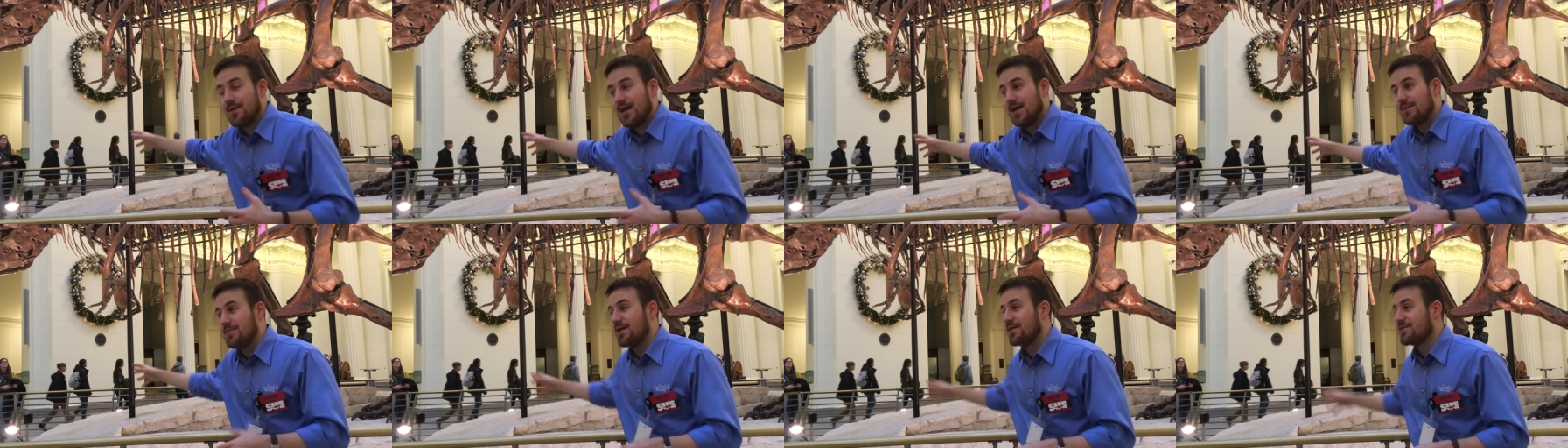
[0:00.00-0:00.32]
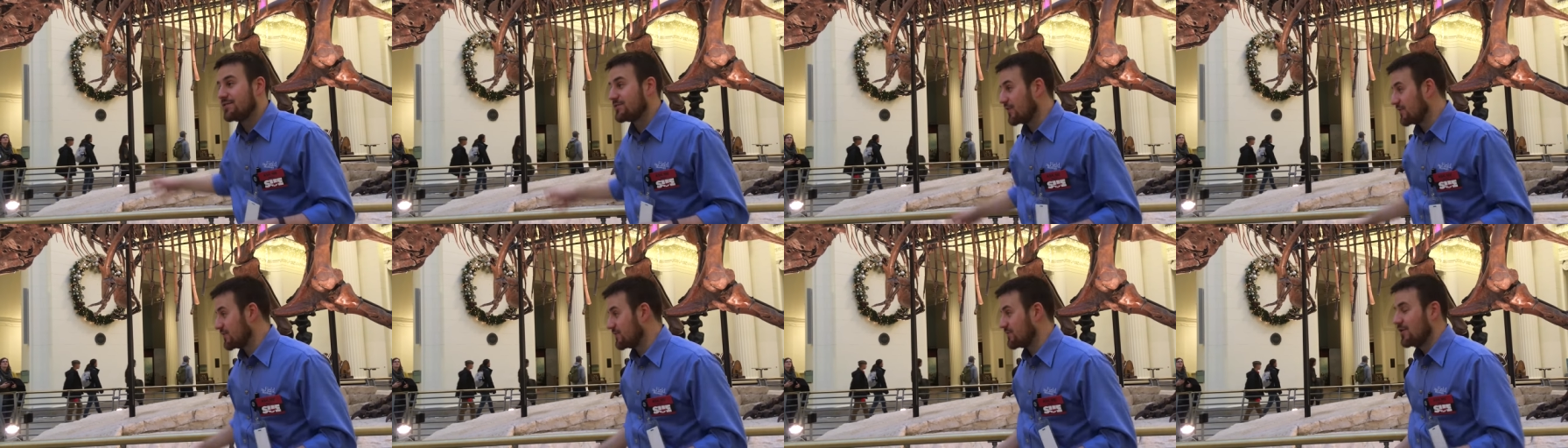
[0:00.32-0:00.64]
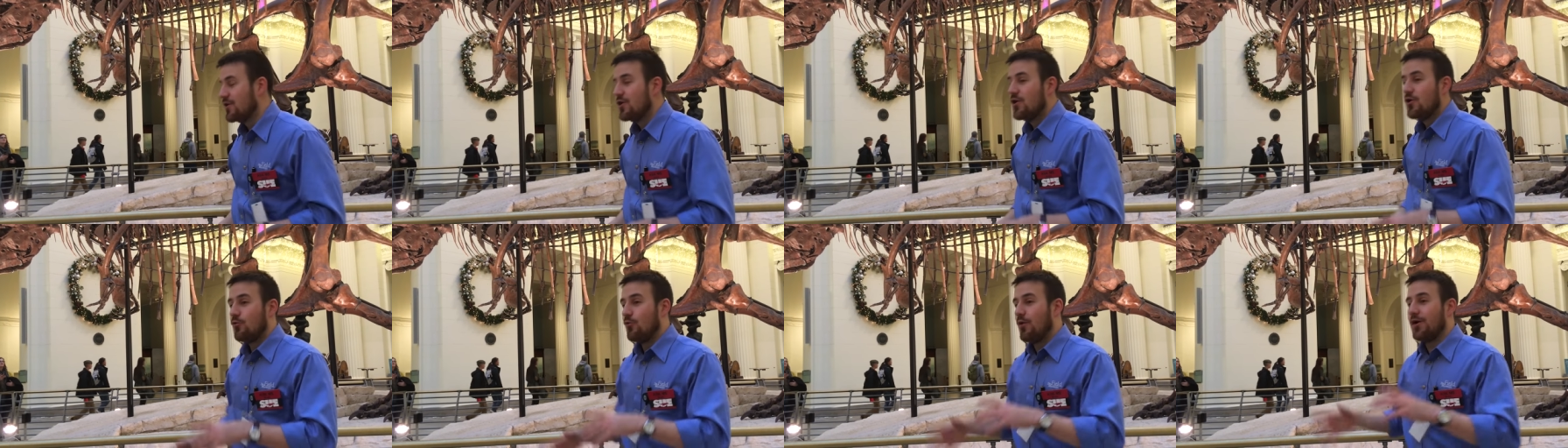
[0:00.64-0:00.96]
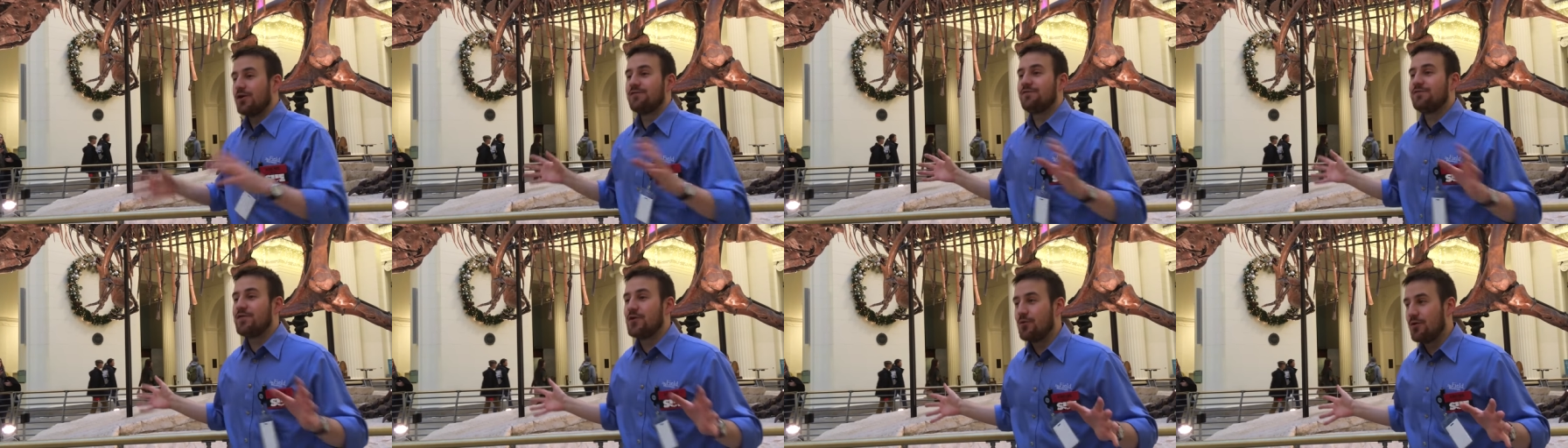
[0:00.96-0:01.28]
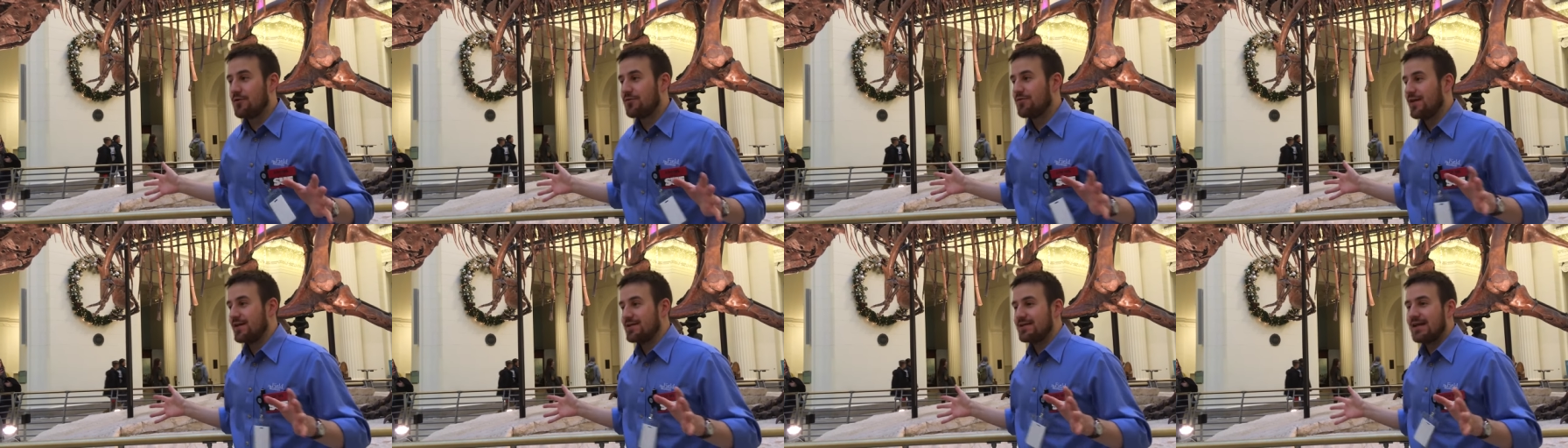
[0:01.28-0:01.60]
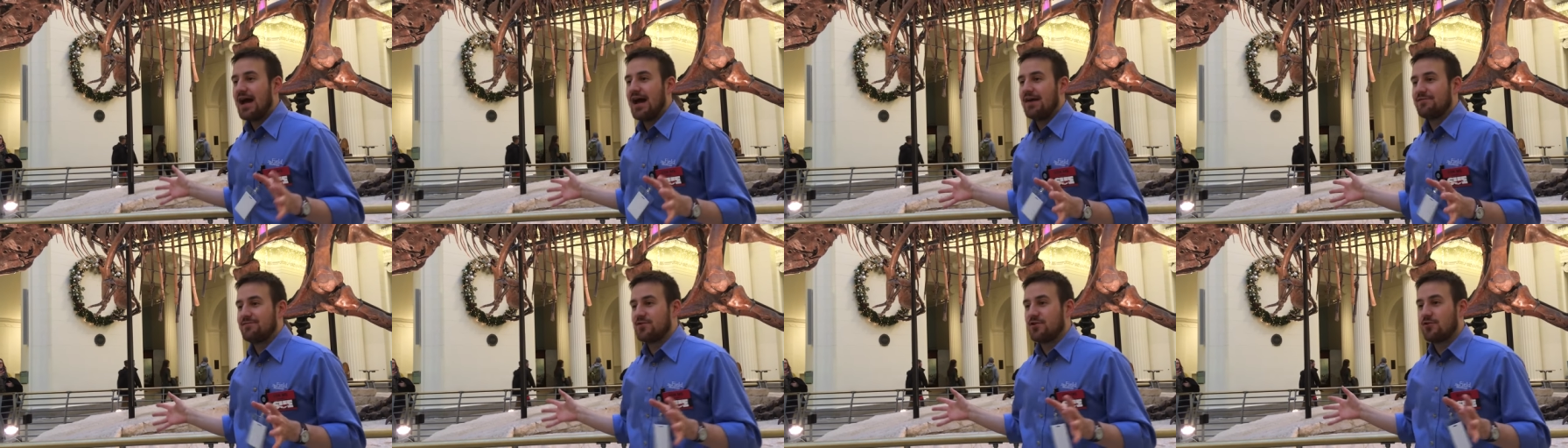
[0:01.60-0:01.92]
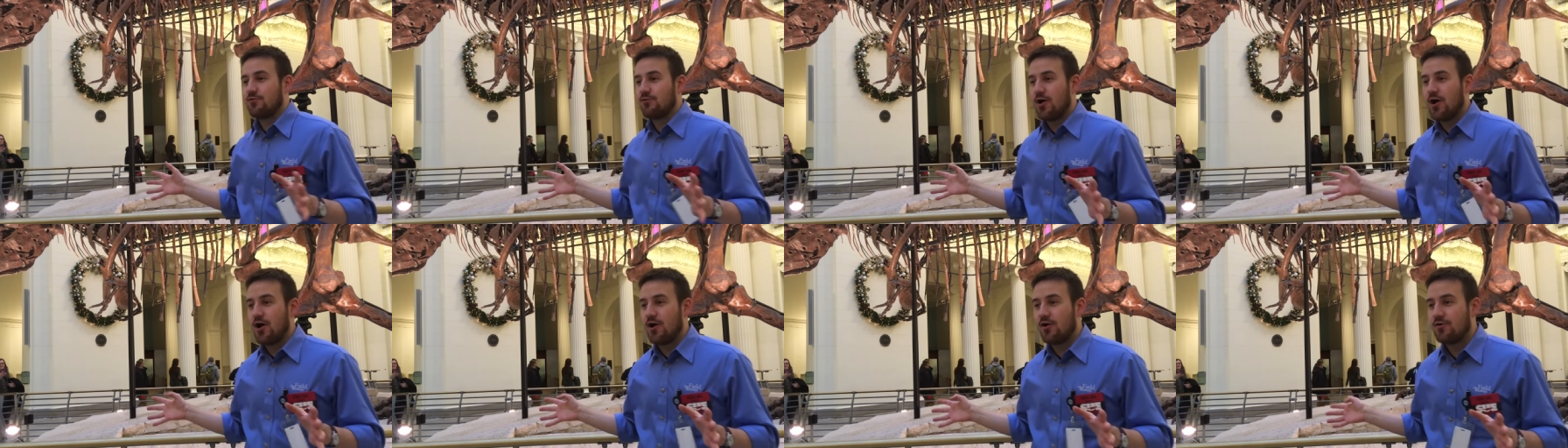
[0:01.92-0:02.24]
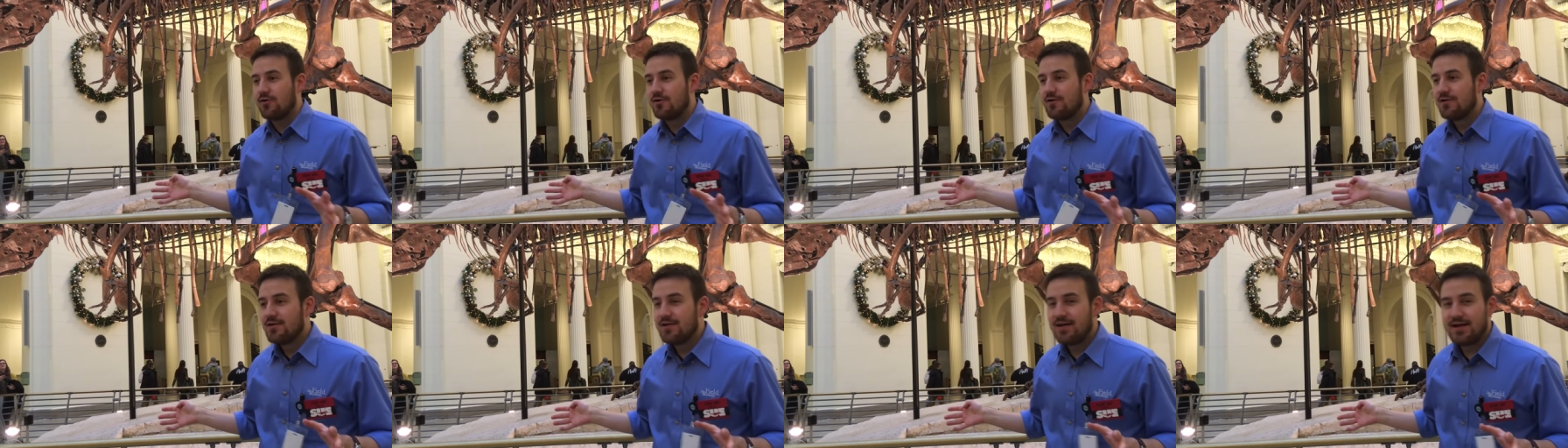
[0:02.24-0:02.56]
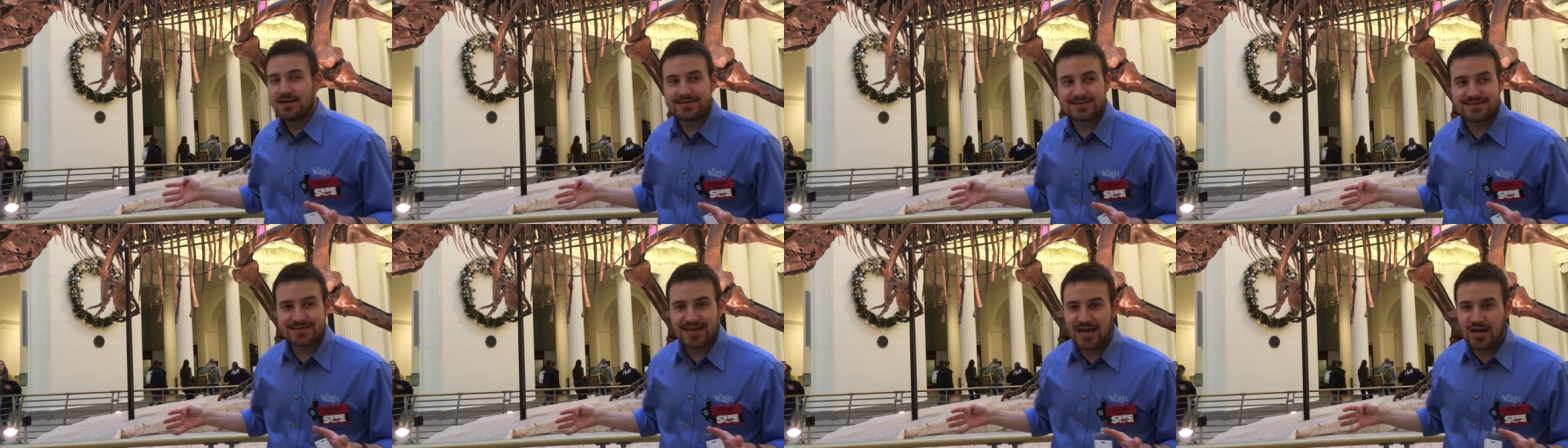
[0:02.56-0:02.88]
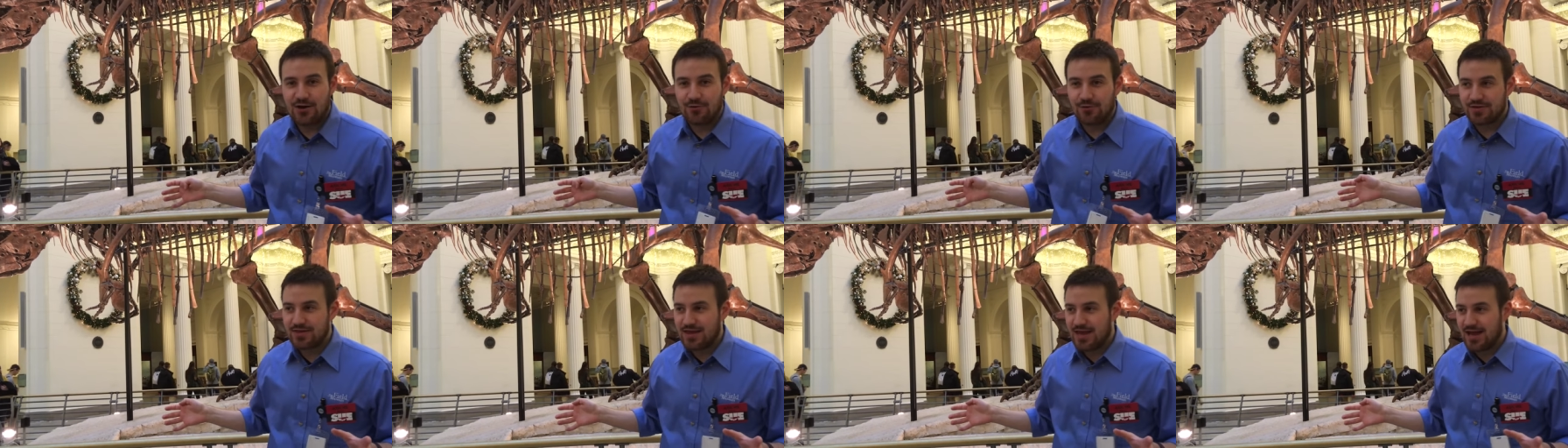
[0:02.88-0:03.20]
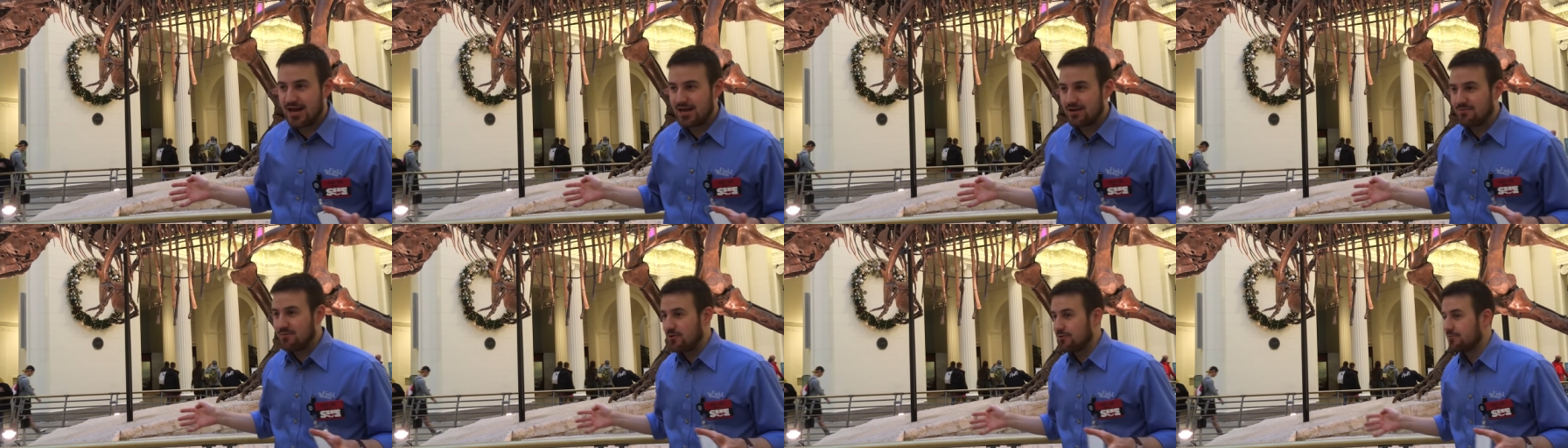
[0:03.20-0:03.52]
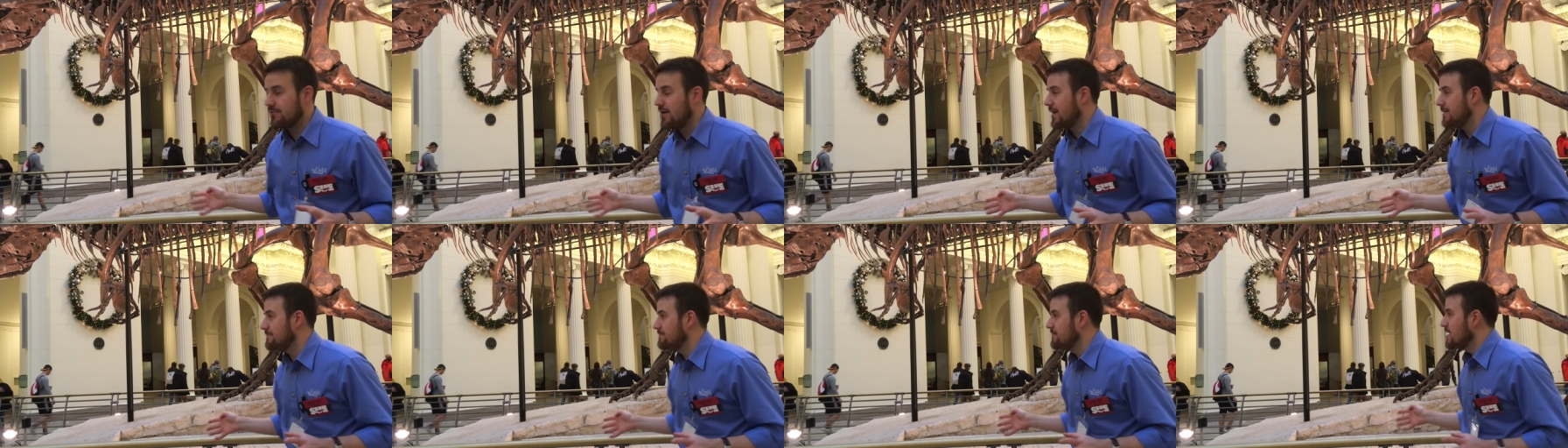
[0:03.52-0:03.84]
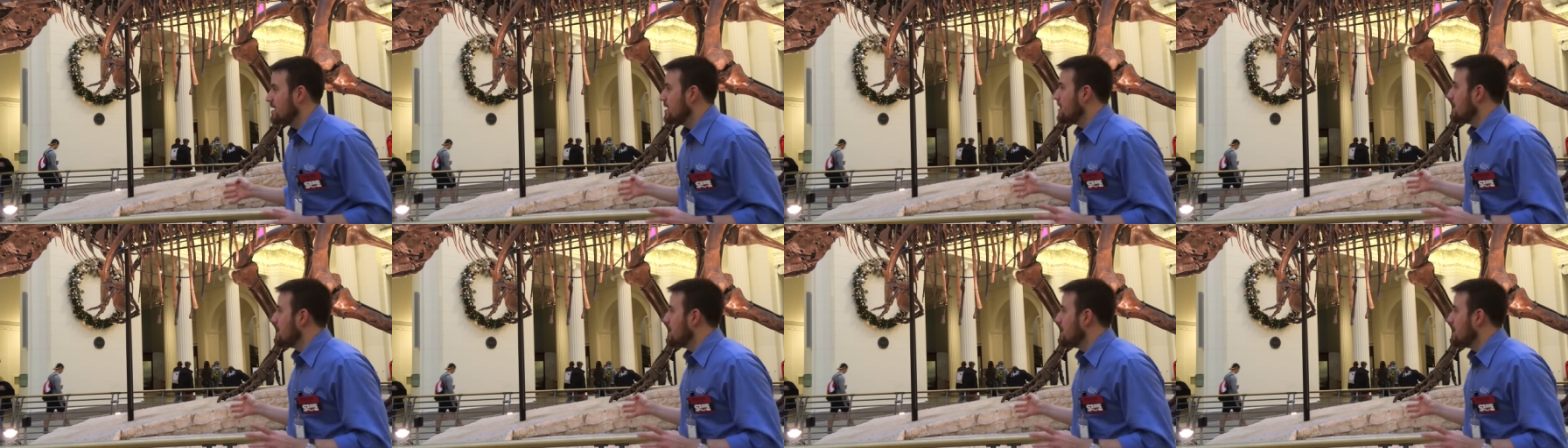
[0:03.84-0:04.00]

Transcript: maybe it's just one fewer thing to have to grow and scale with the animal, right?